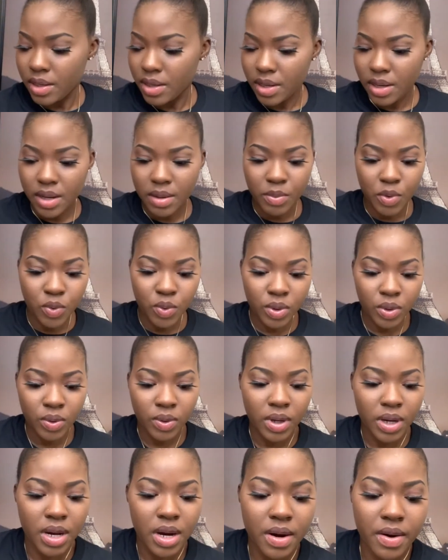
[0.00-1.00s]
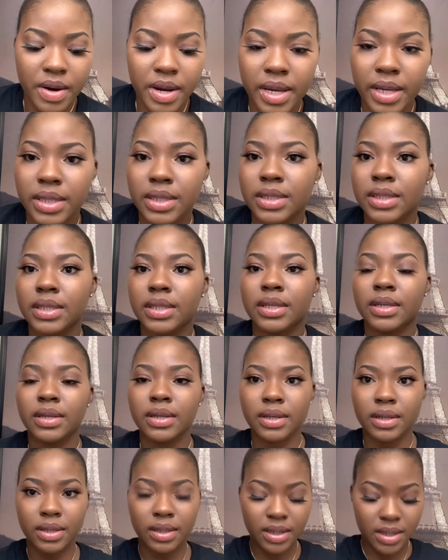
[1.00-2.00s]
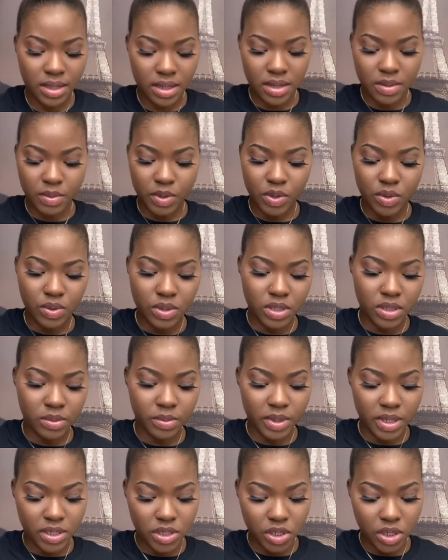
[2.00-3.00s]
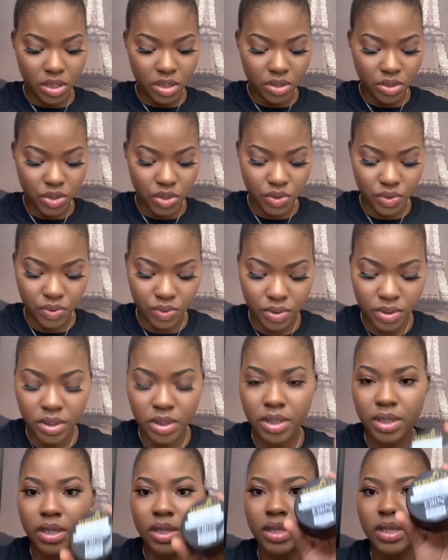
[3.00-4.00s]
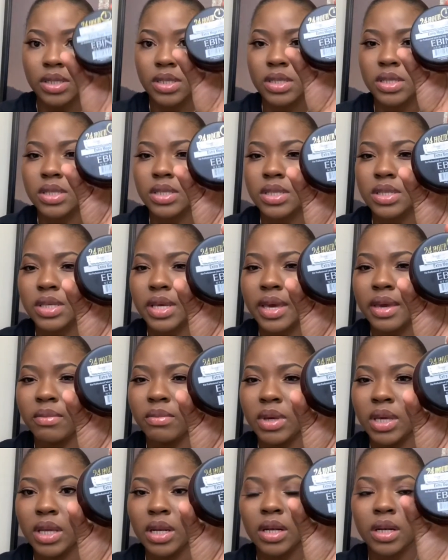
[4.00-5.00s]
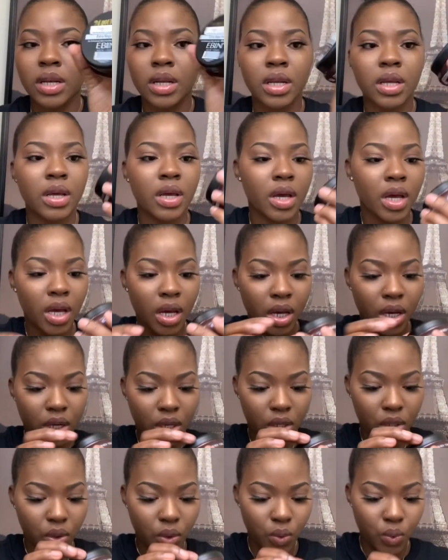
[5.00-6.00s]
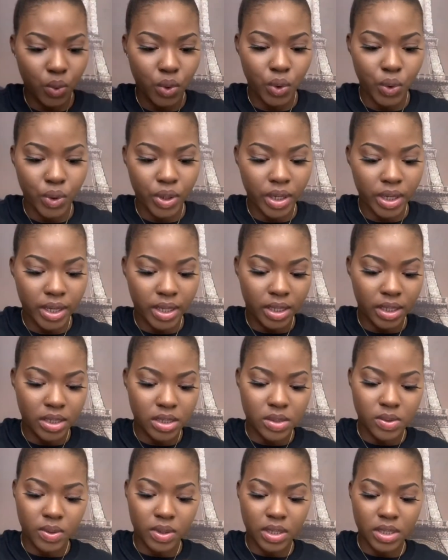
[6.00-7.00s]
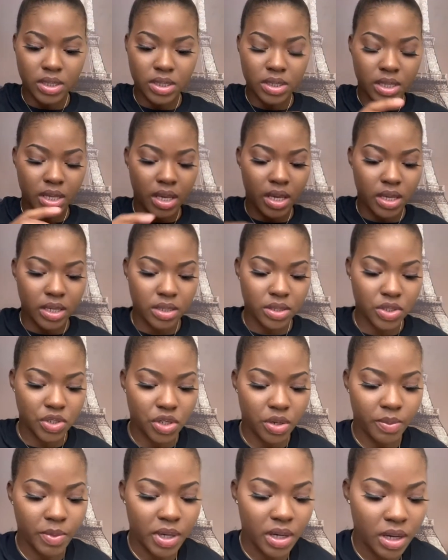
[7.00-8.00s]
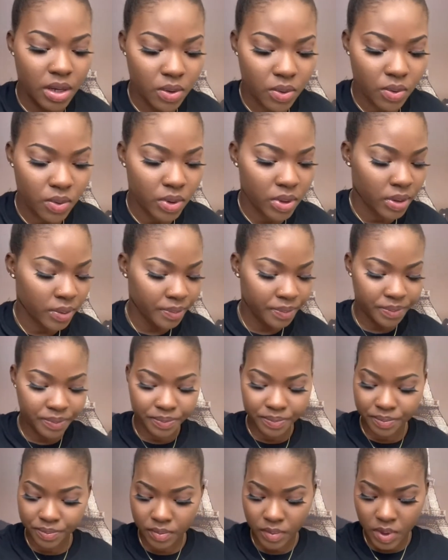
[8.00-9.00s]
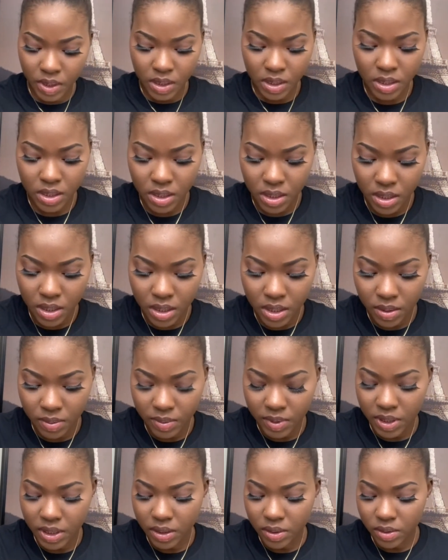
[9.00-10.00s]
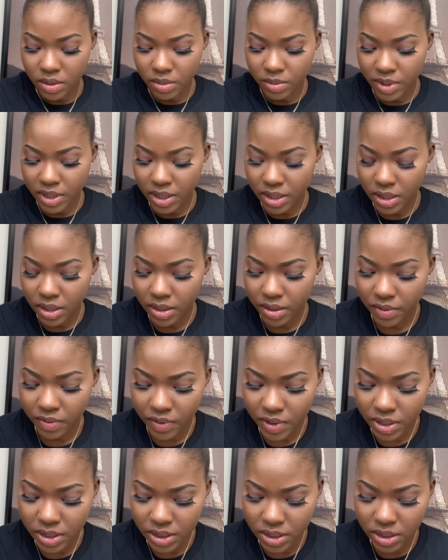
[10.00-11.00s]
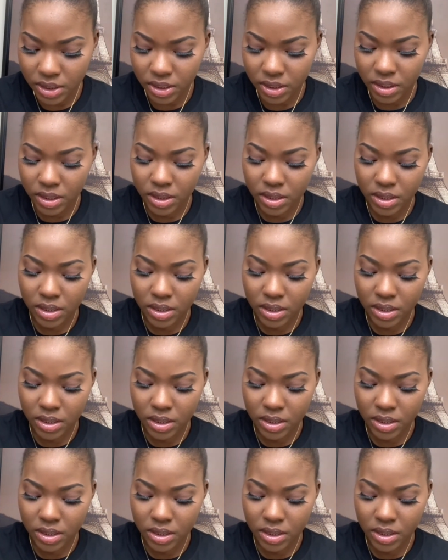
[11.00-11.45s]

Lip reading: I'm gonna look alright. Then I'm gonna use some edge control. And this is Ebbing, New York. And this one is the extra mega oil. I'm telling my ear real thick.